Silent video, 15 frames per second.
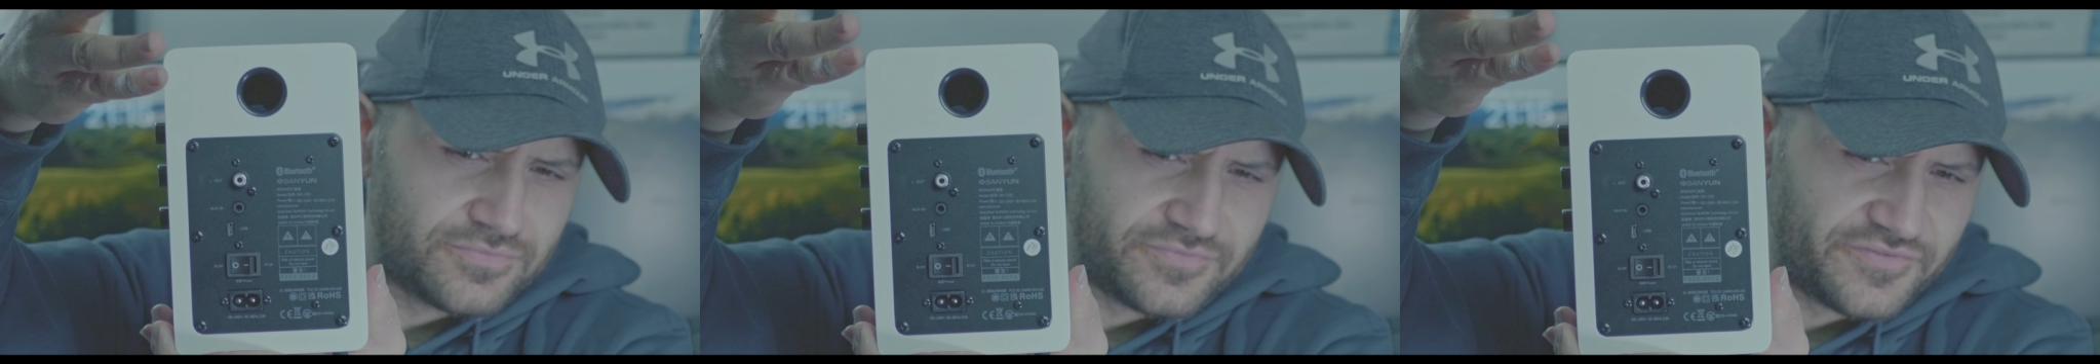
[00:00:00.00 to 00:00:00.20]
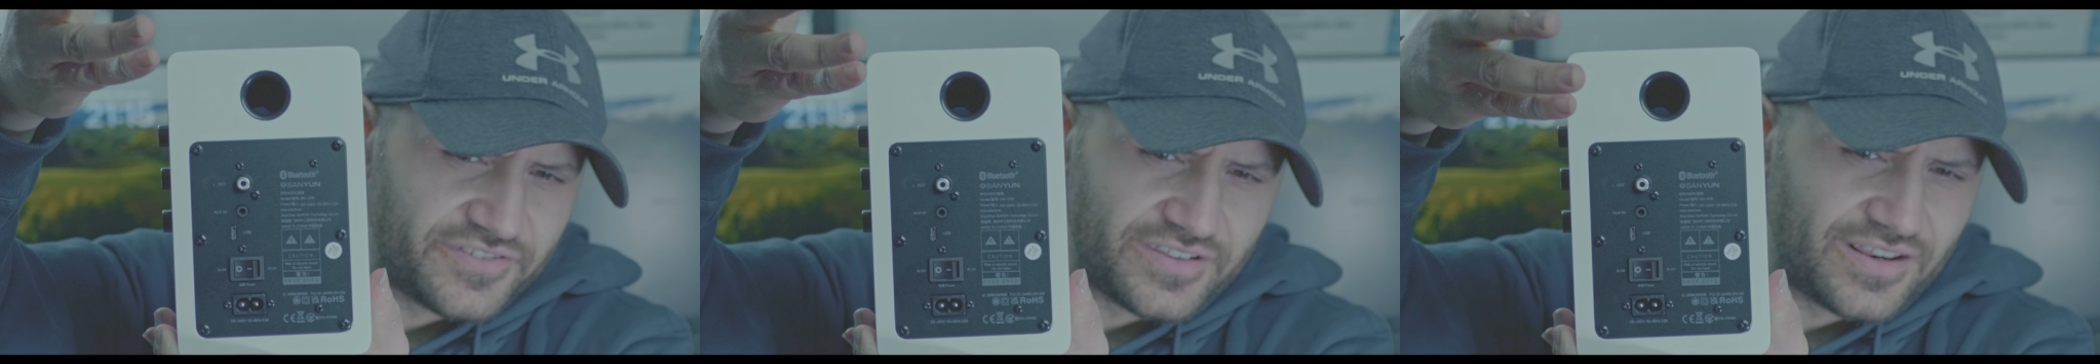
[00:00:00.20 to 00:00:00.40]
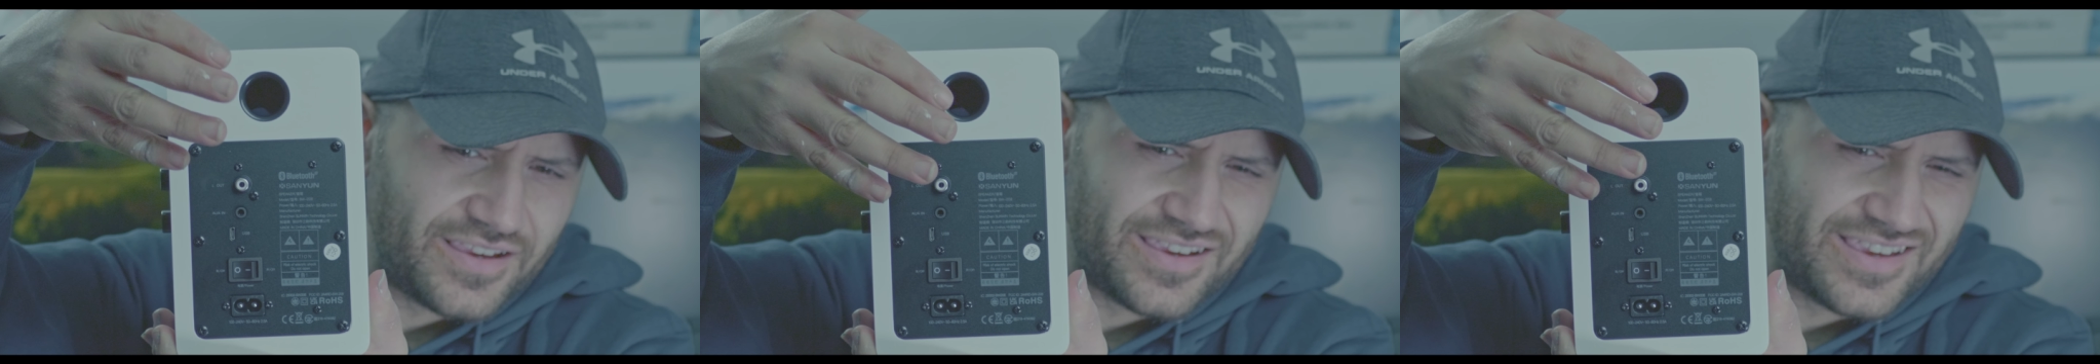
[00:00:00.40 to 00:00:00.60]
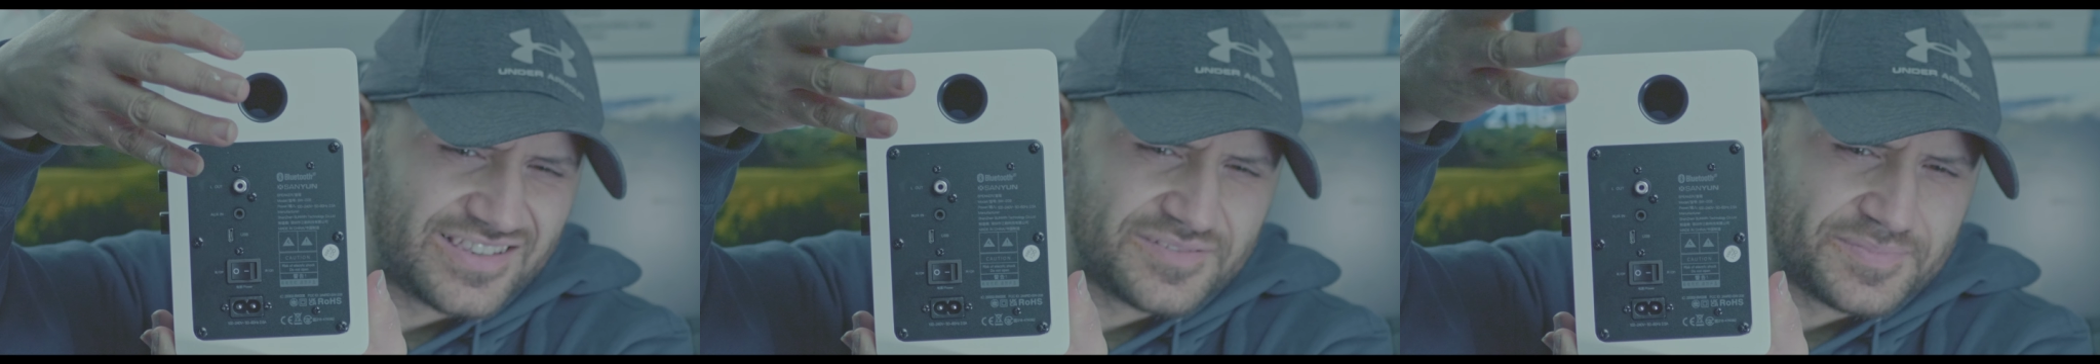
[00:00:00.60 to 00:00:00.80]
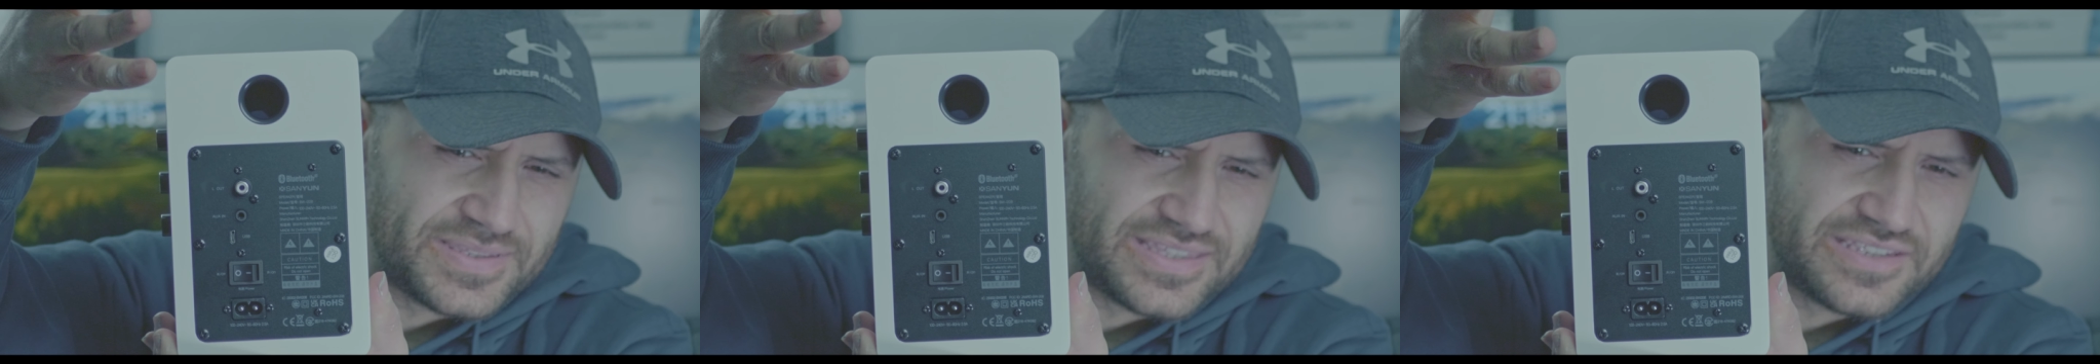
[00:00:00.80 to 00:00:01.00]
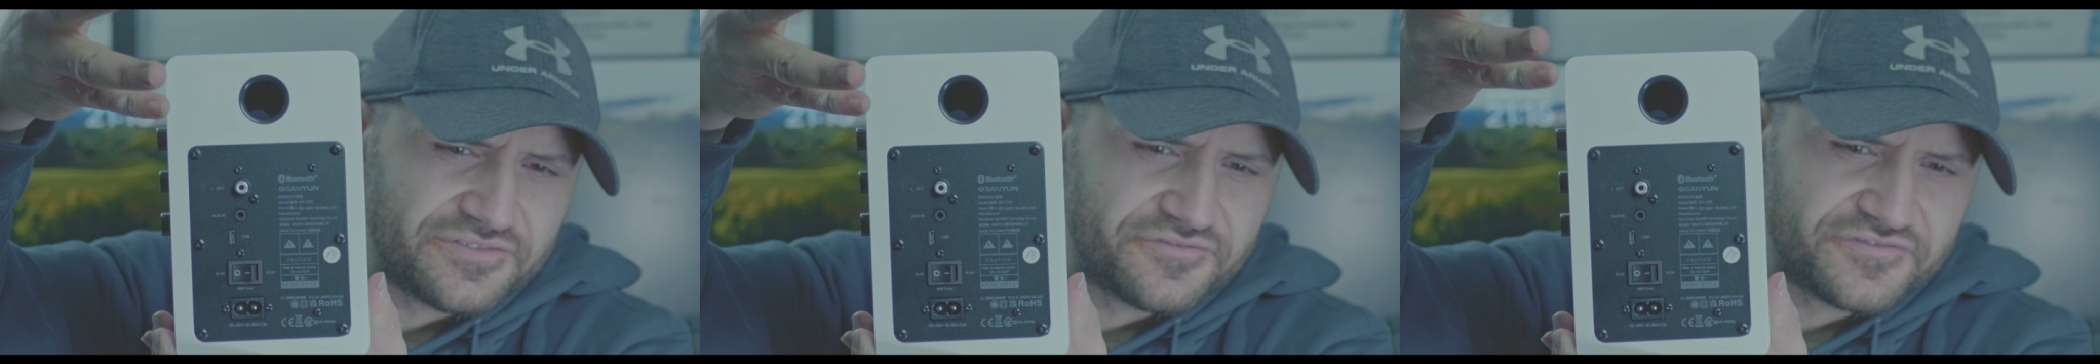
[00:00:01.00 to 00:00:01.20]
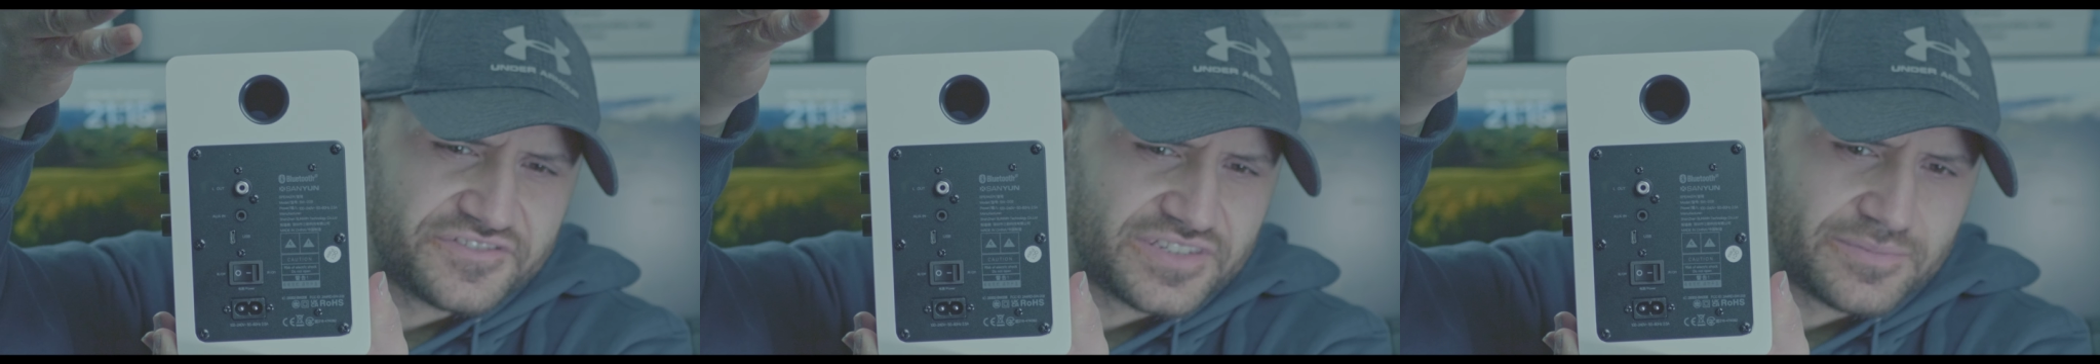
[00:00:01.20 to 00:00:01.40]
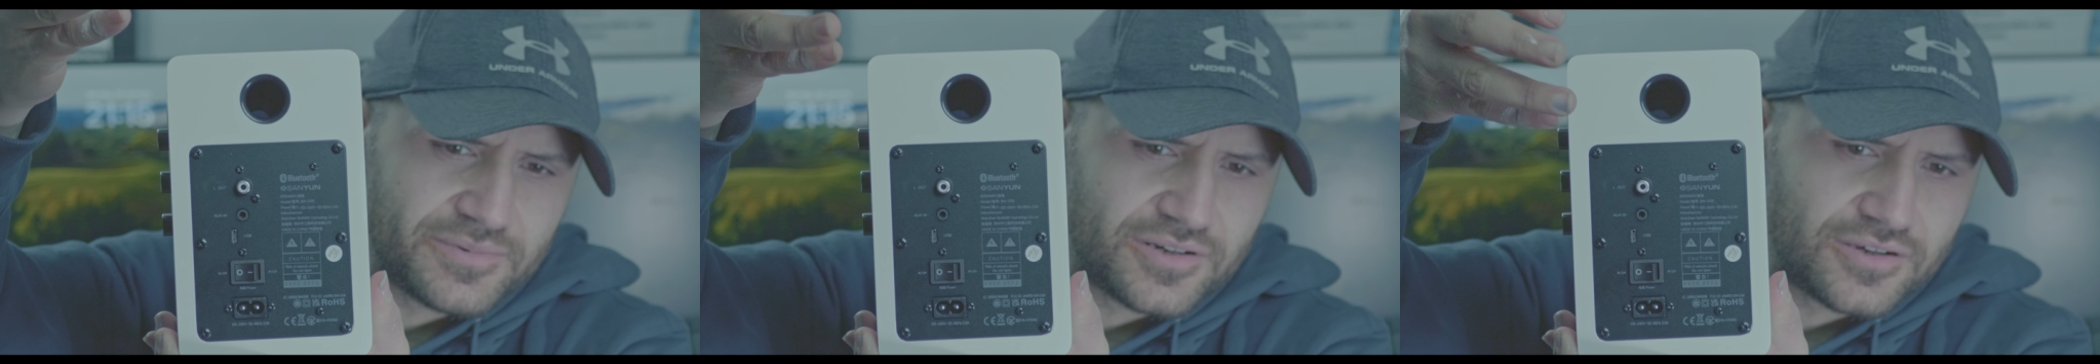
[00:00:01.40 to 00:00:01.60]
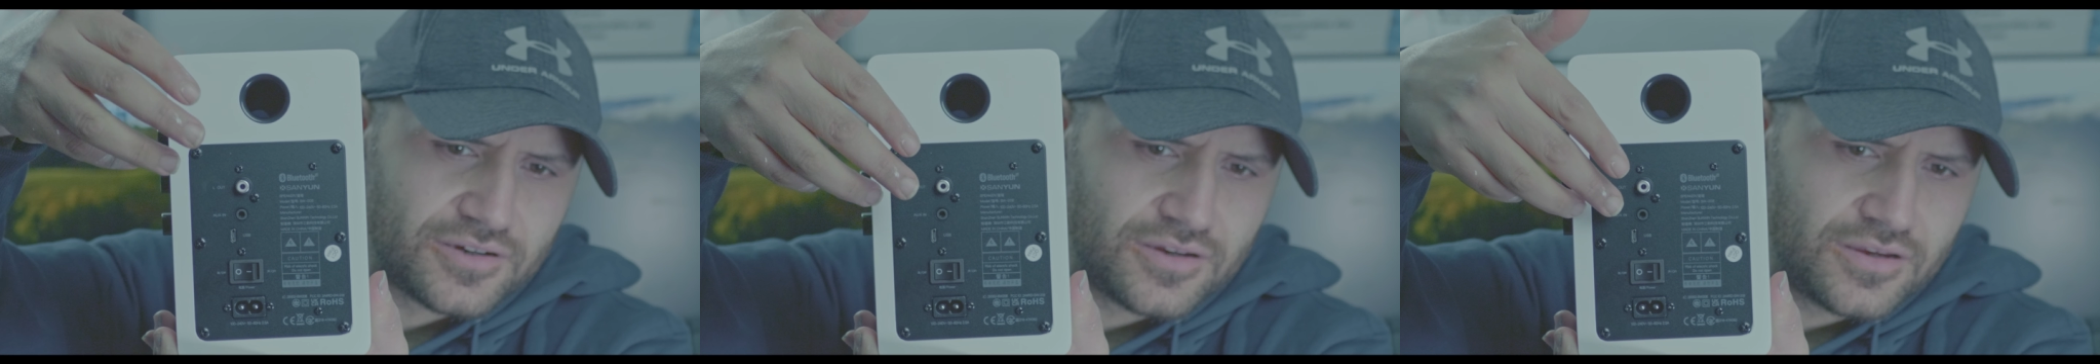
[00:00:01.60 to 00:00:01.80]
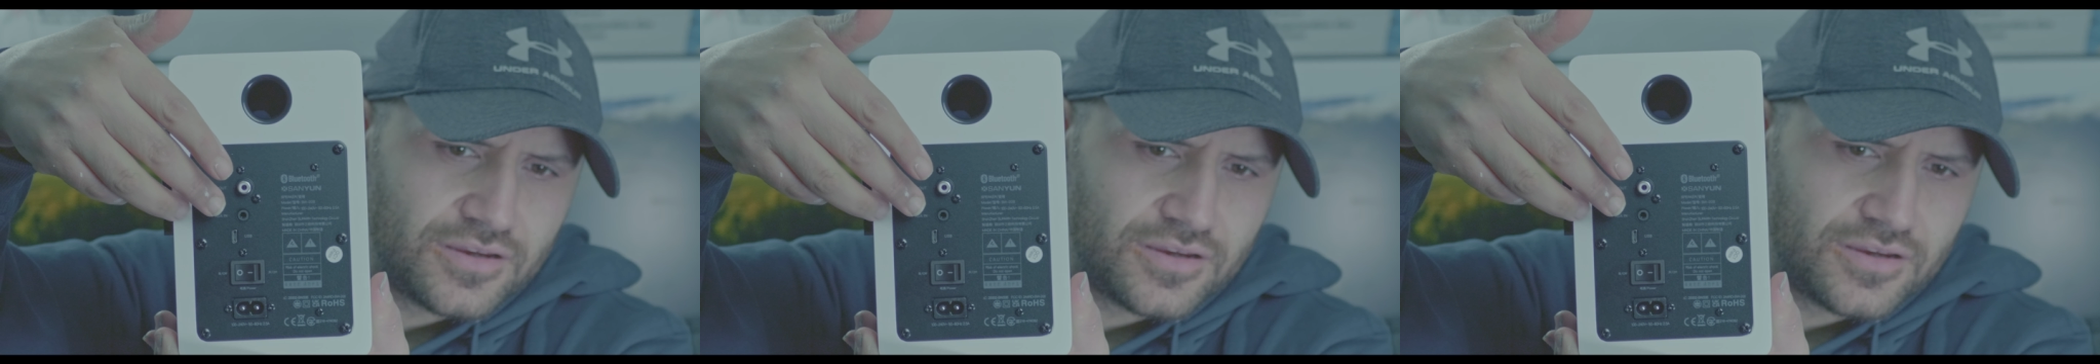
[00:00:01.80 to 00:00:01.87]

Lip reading: thing, like SPDIF similar,